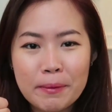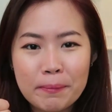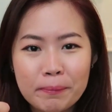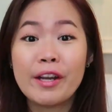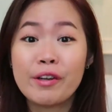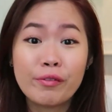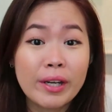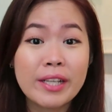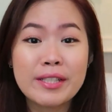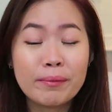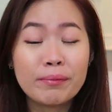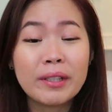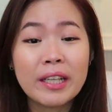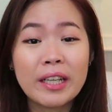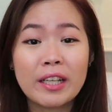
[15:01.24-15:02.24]
up and write
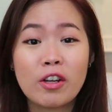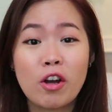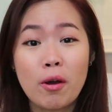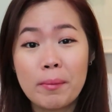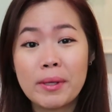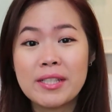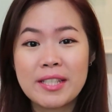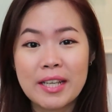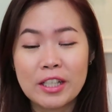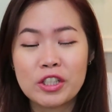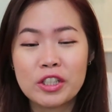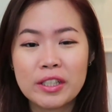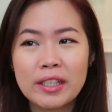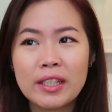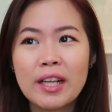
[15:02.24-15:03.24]
something in the comment
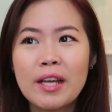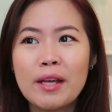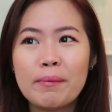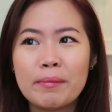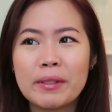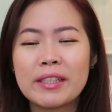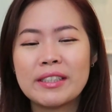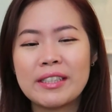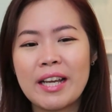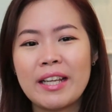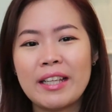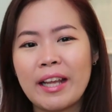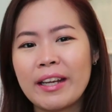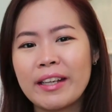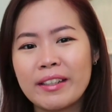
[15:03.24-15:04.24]
section because
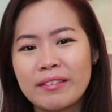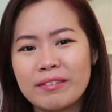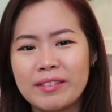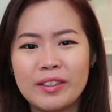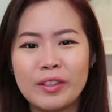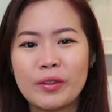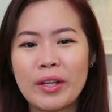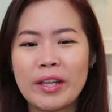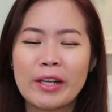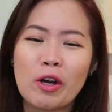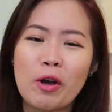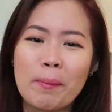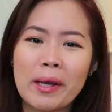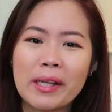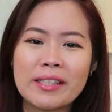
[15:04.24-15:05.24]
I like looking at
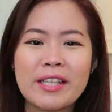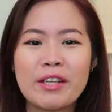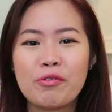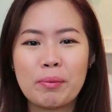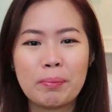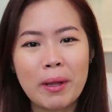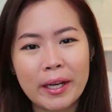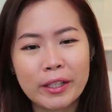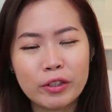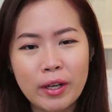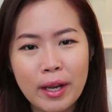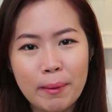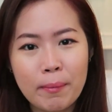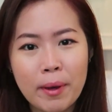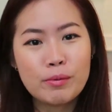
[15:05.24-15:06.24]
comments and replying to
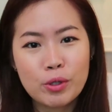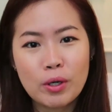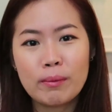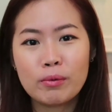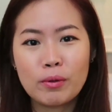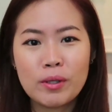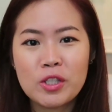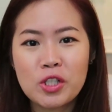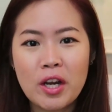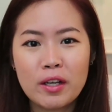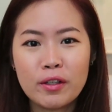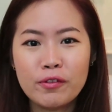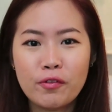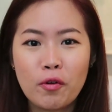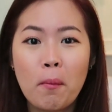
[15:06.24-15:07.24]
them. Subscribe to this
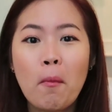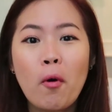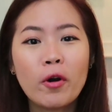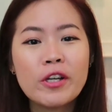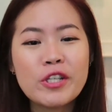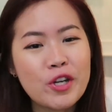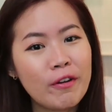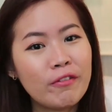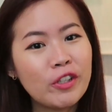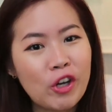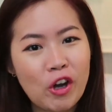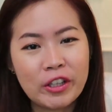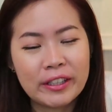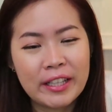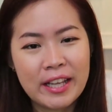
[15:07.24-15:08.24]
channel for more travel
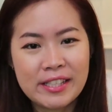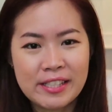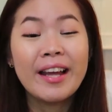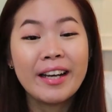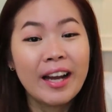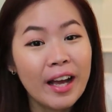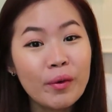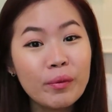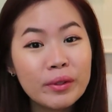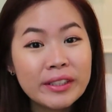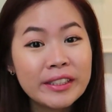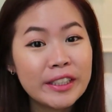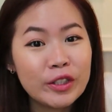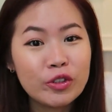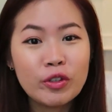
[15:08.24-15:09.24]
content, and I will
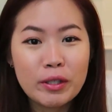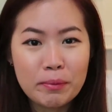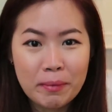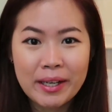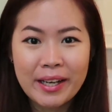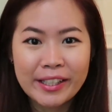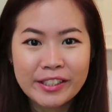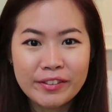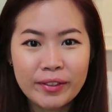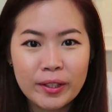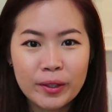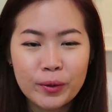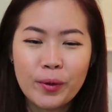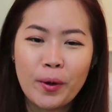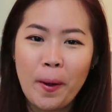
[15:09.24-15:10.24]
see you in my next
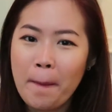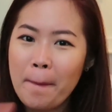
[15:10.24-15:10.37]
video.